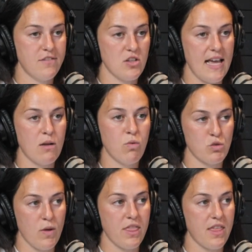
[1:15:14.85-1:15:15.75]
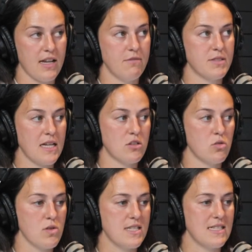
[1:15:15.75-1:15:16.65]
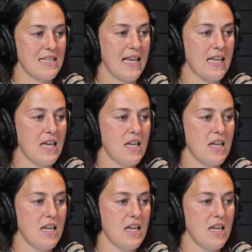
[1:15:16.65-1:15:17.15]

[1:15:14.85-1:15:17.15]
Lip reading: So like, what's one thing I'm starting to notice is like